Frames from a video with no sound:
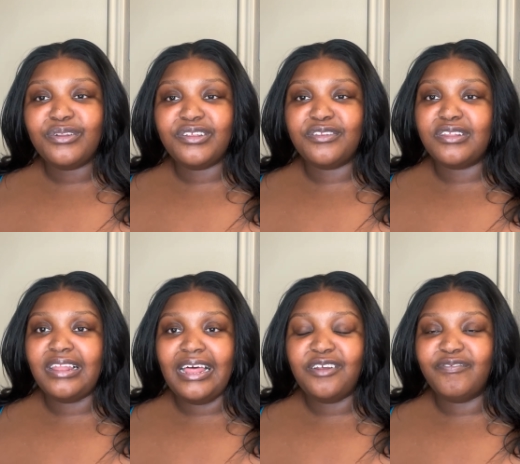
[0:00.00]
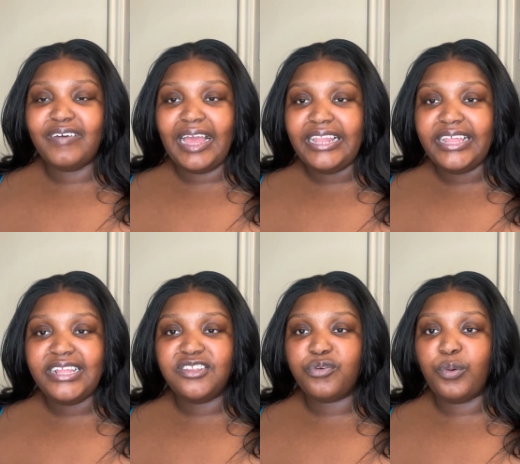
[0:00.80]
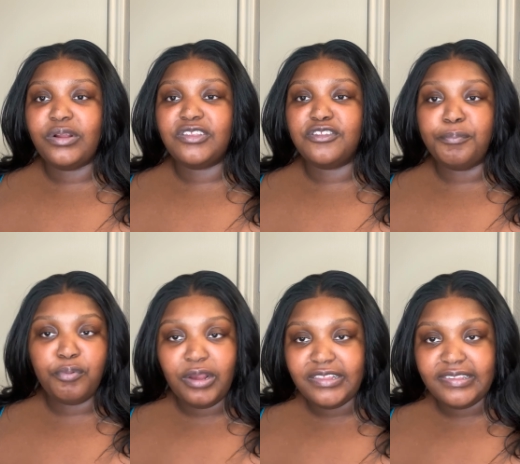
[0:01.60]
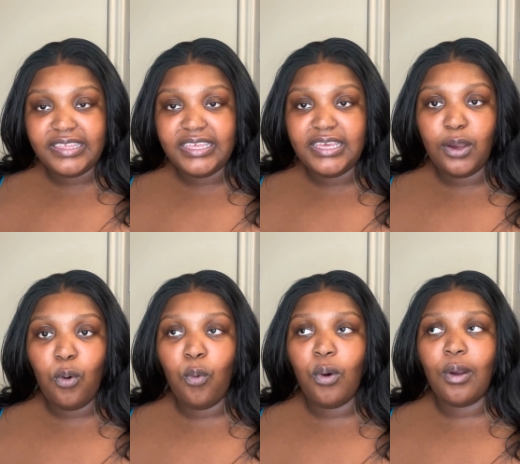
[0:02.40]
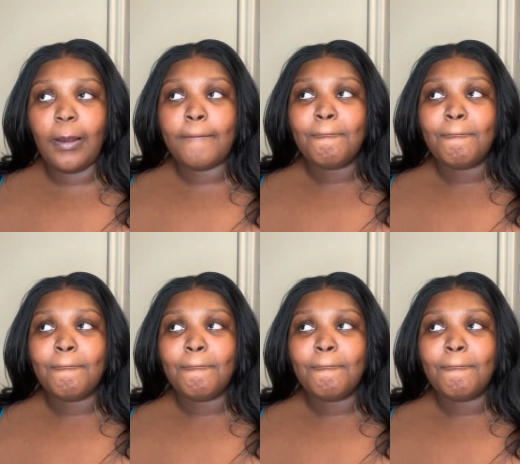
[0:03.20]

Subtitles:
it's a lot of violence, or it's depressing, or